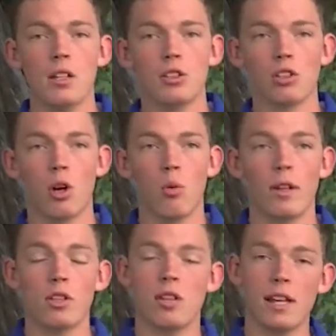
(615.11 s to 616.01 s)
So
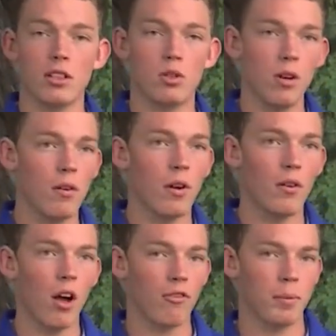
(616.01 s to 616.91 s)
when you take the derivative
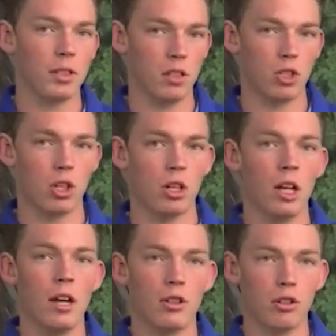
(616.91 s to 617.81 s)
of position,
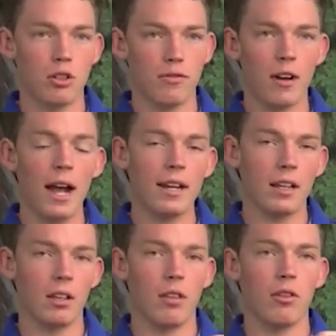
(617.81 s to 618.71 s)
you're
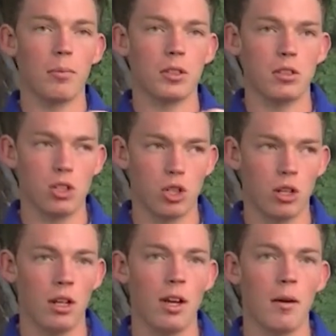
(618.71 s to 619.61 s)
dividing the
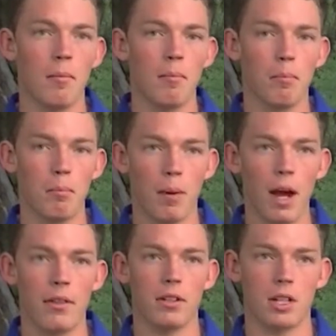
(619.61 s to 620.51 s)
position
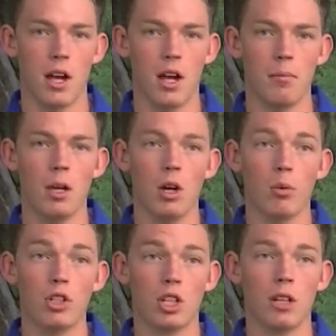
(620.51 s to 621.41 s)
by the time,
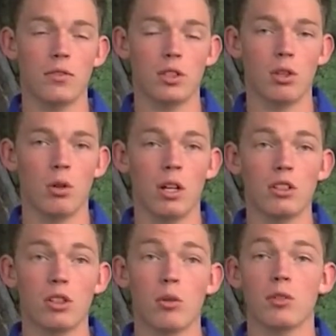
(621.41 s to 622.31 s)
which gives you,
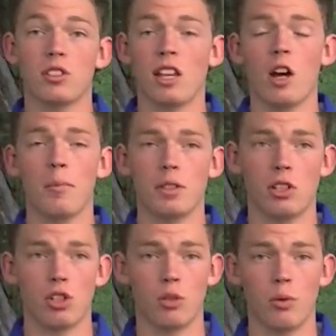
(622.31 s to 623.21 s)
so say our
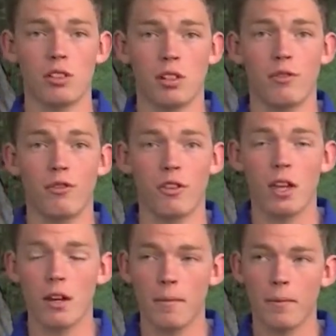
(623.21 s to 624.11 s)
position was in feet